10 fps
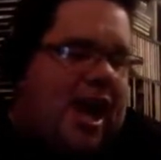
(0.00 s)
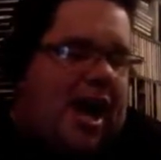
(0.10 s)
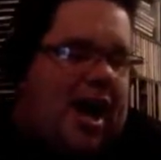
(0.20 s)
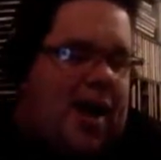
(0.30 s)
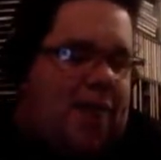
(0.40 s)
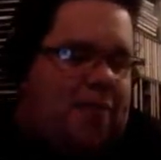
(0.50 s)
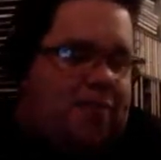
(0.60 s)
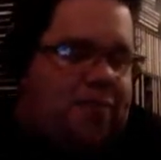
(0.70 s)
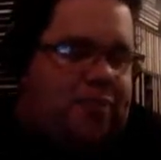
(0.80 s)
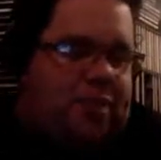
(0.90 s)
um,
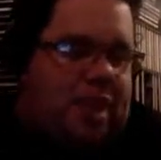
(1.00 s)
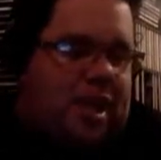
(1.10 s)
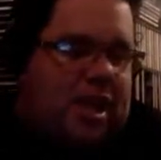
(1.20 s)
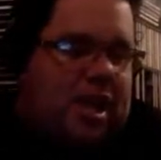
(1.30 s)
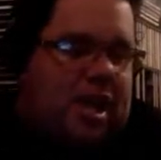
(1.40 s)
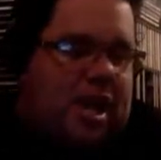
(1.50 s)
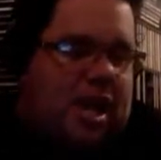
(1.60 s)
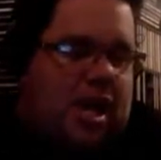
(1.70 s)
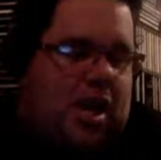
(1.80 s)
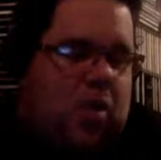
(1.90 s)

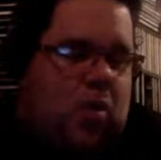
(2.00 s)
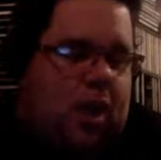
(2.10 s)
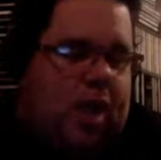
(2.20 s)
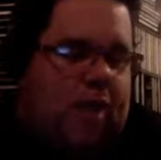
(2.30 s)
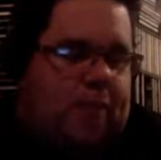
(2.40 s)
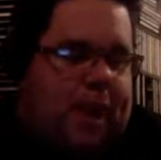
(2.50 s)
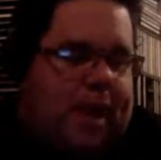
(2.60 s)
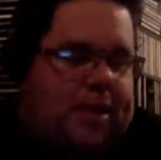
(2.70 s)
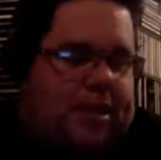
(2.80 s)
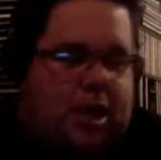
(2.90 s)
what other
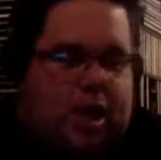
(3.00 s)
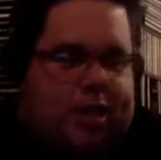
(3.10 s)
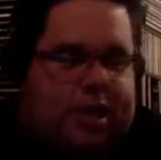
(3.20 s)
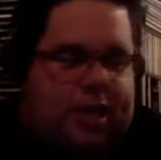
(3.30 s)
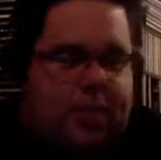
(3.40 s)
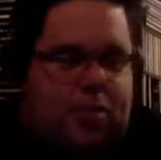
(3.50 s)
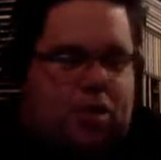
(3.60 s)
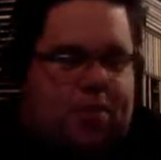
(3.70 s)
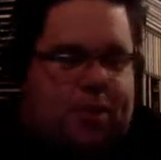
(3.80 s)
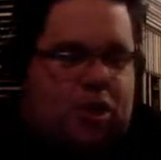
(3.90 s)
bands that I think
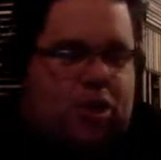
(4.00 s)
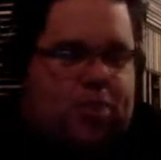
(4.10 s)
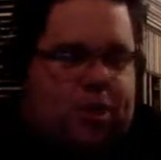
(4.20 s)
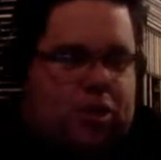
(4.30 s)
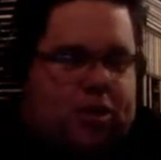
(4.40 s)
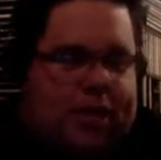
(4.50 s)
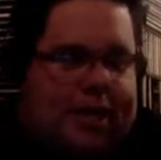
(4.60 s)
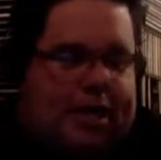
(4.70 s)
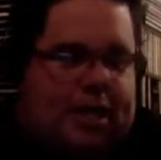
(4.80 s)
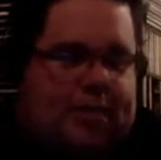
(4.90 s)
might be on the bill?
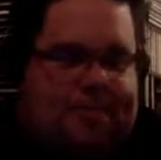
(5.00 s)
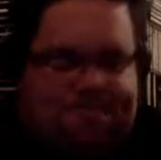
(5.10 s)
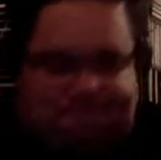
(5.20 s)
Um,